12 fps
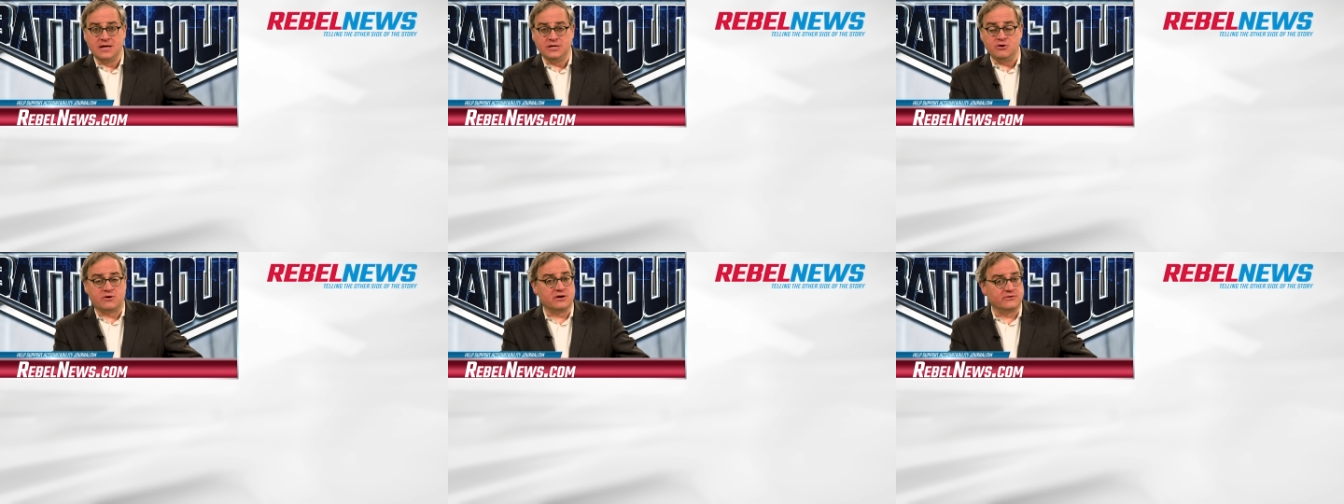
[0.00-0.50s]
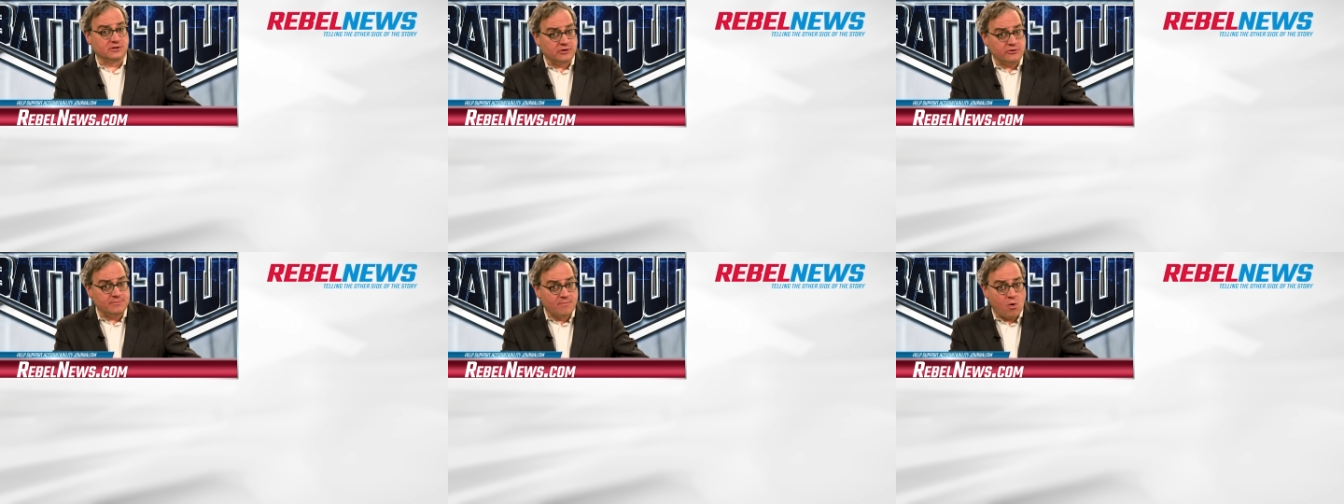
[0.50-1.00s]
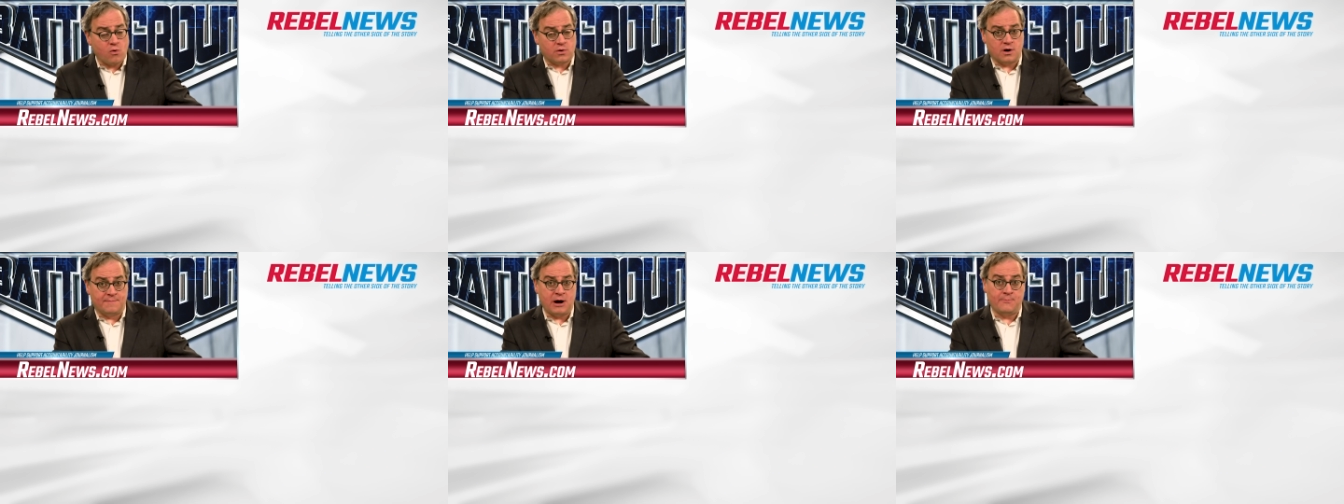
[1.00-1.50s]
You can learn more
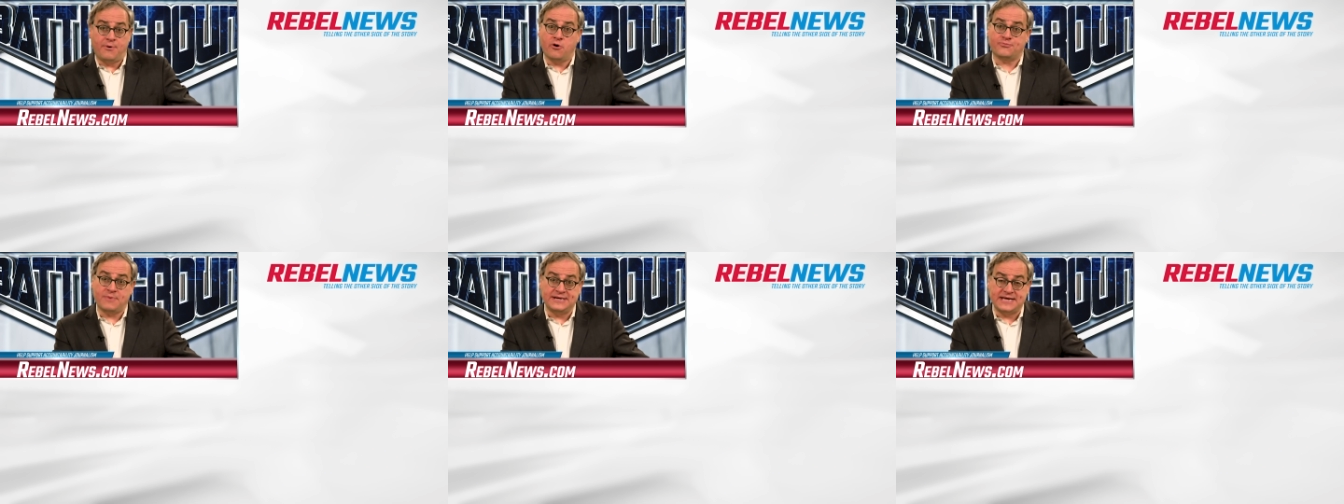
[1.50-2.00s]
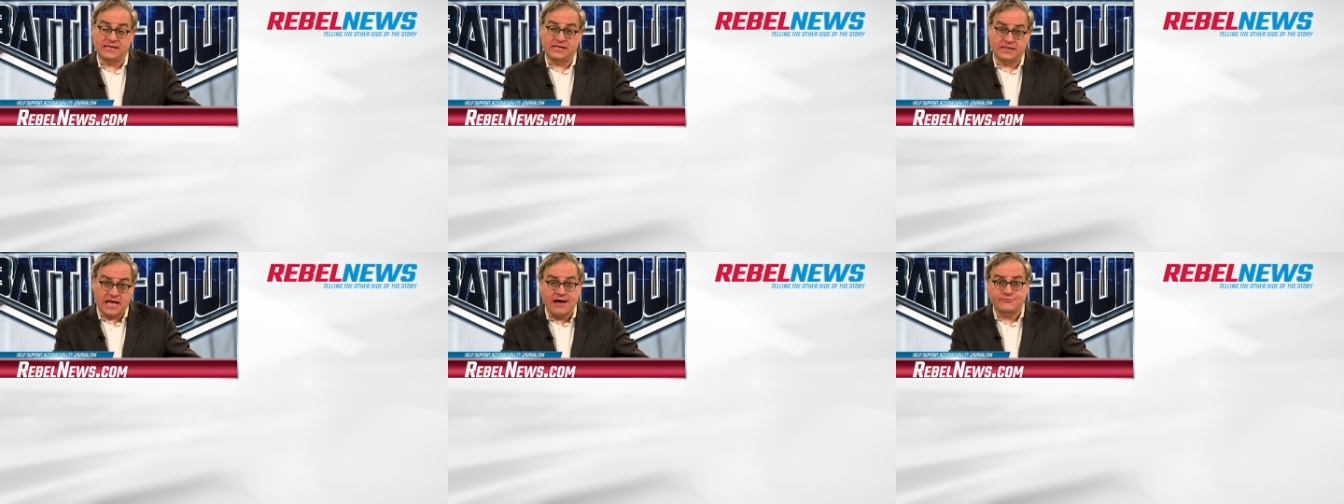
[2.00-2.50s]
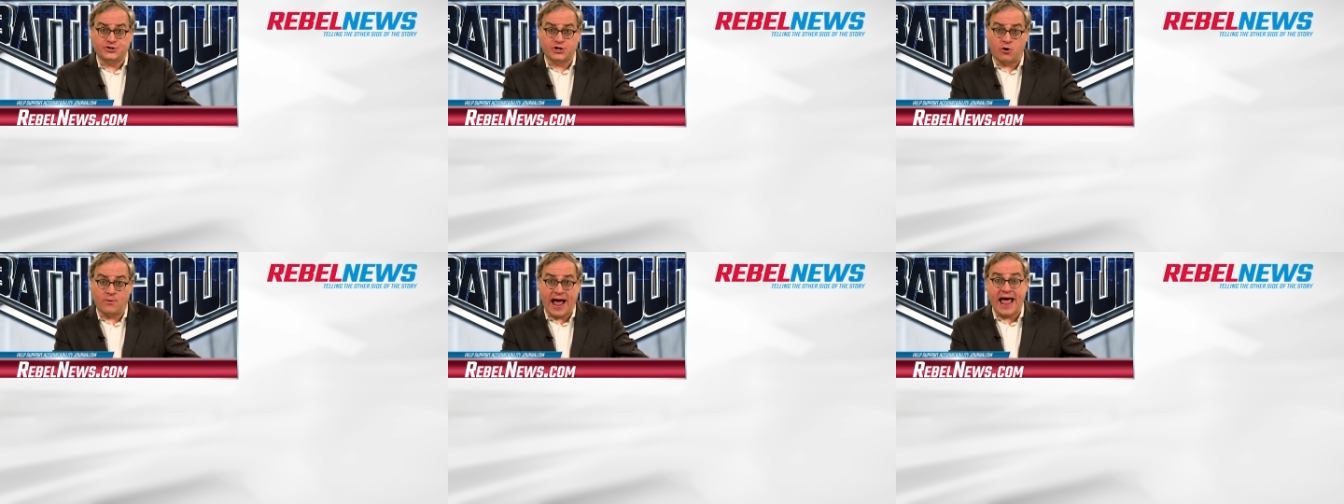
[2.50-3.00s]
about both my daily live
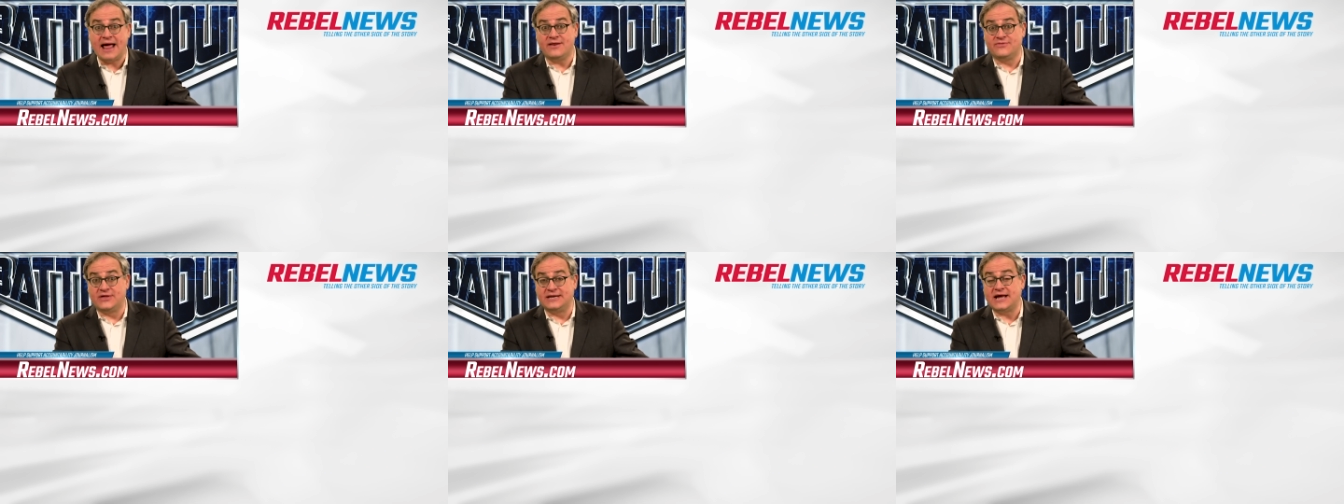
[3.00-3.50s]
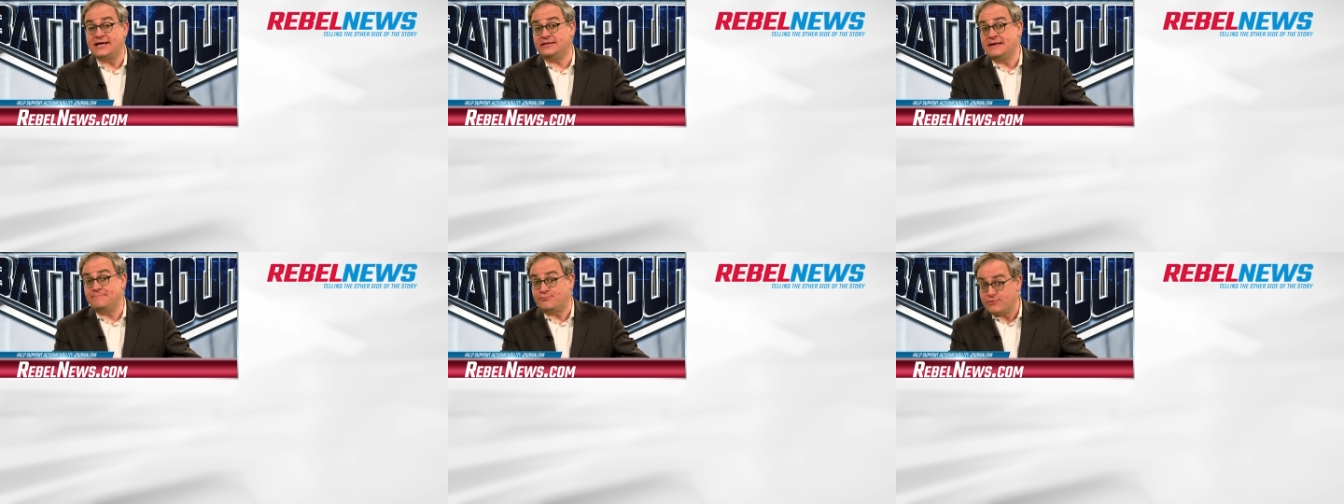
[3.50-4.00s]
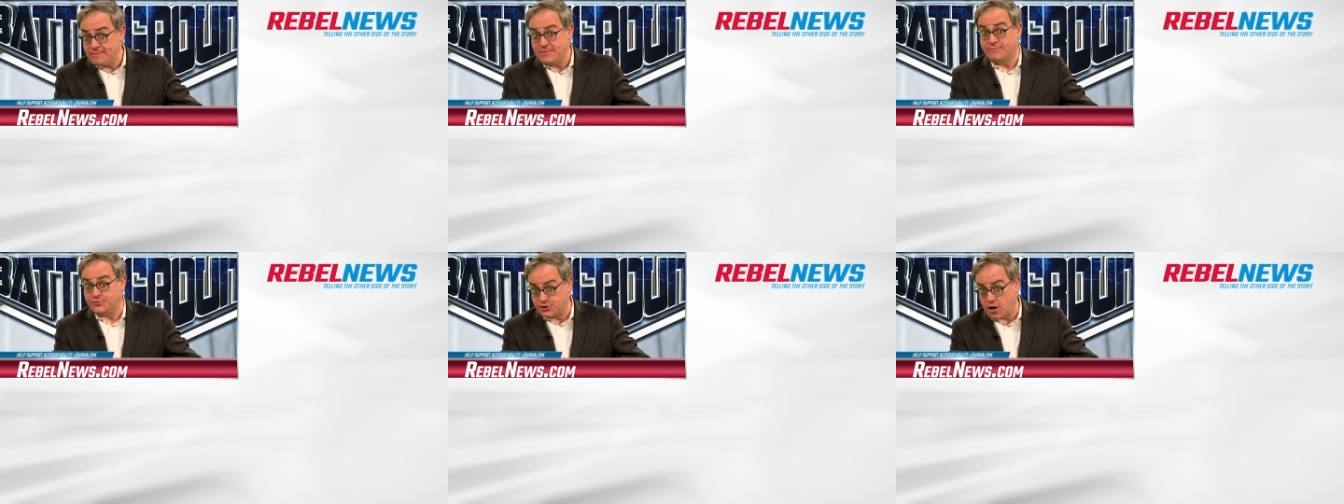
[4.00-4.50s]
show and the nightly
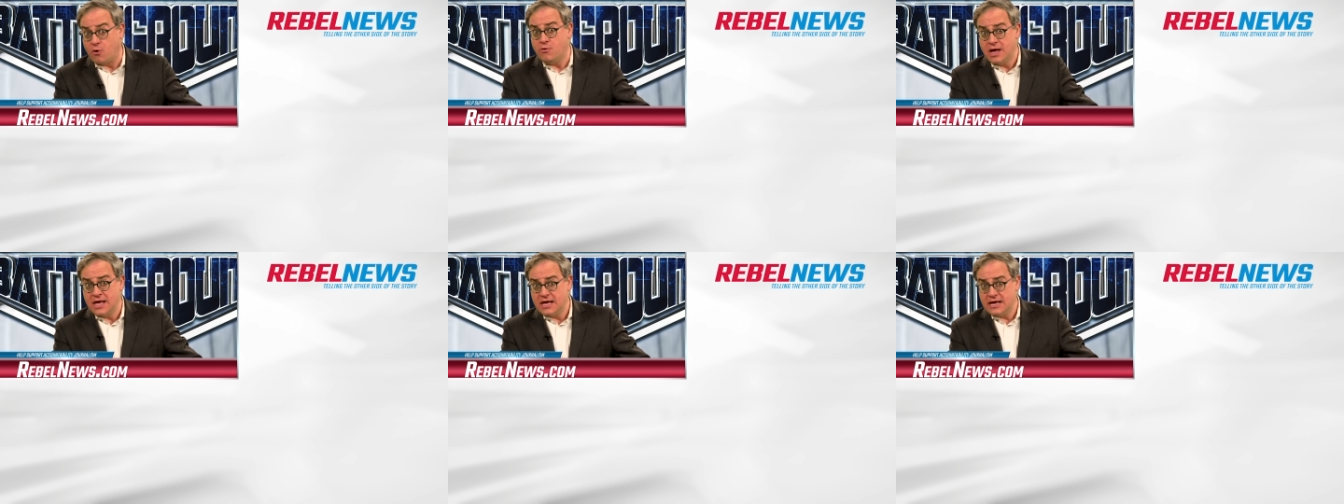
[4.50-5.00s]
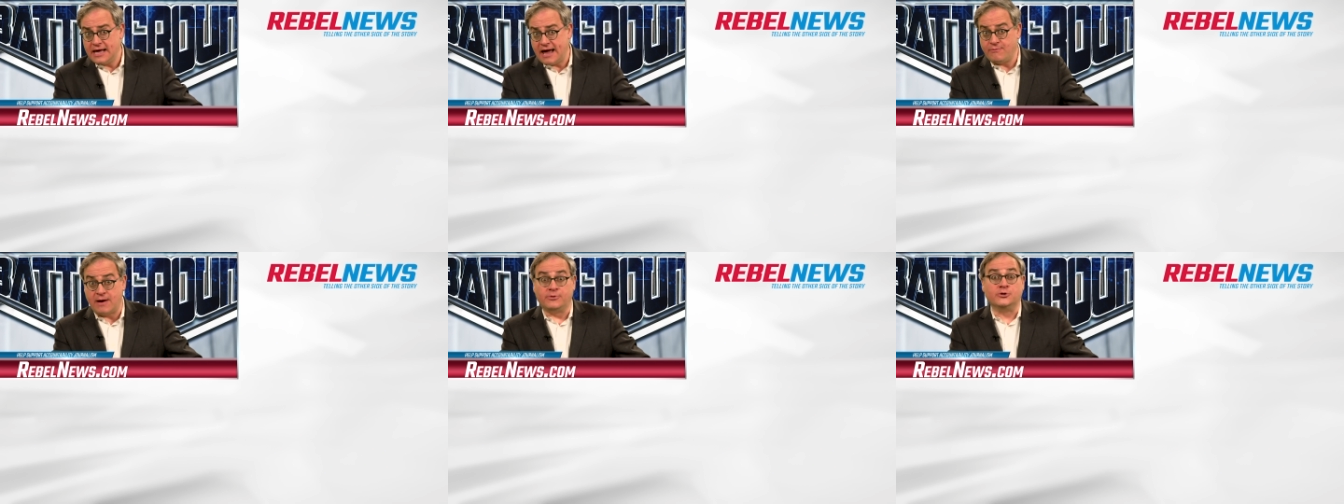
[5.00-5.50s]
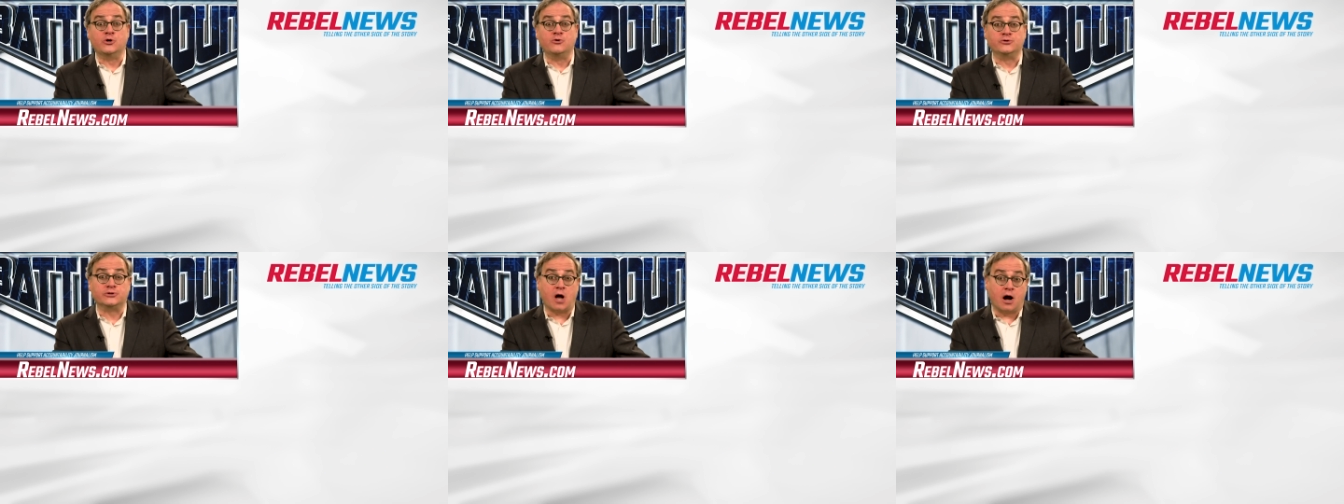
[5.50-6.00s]
premium show at rebel
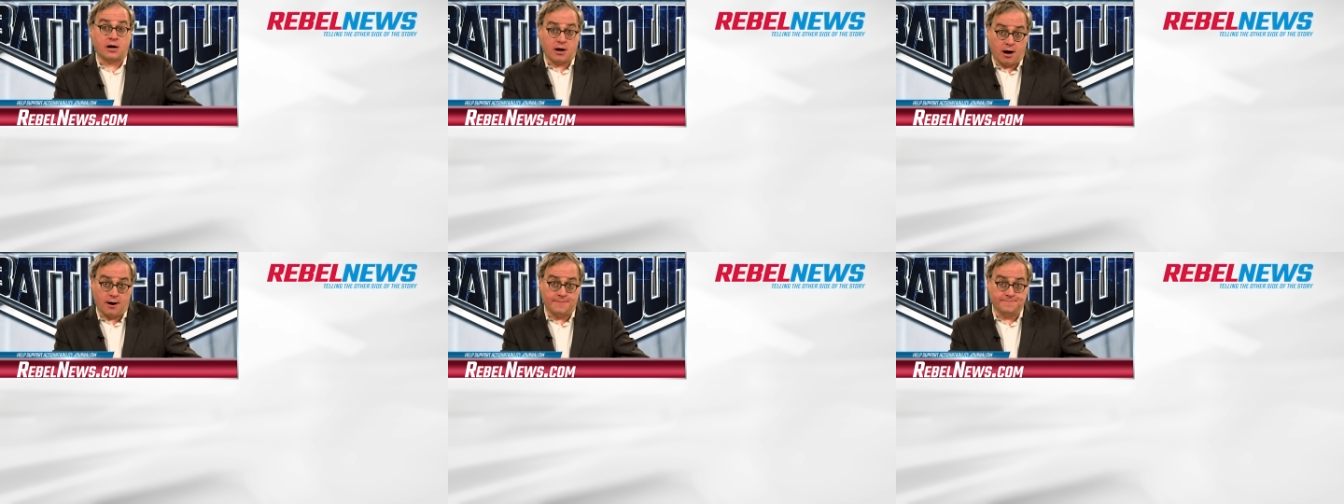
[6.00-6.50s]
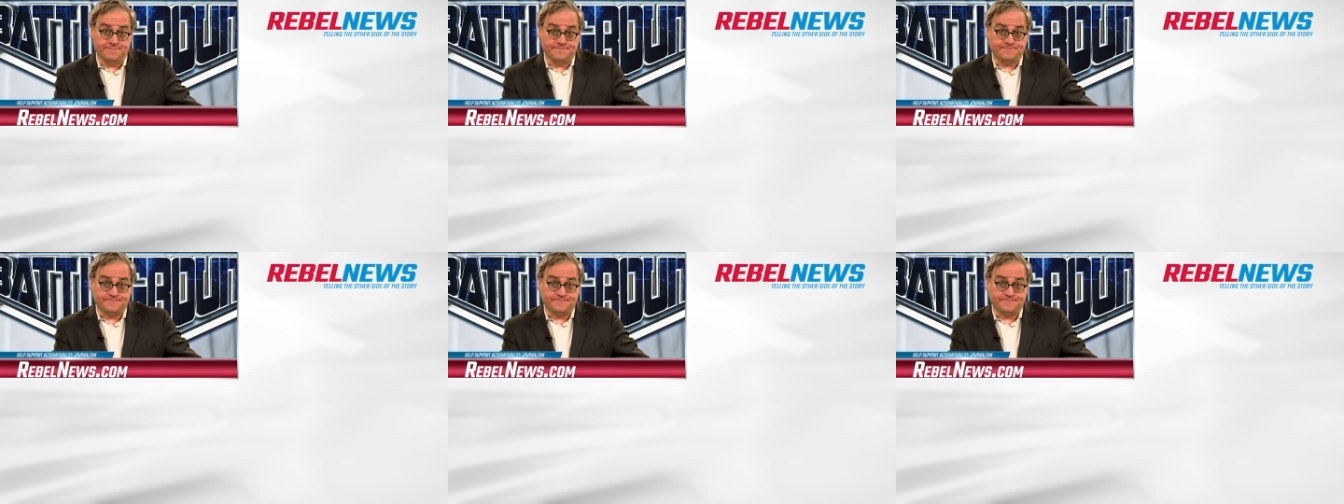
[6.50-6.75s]
news dot com.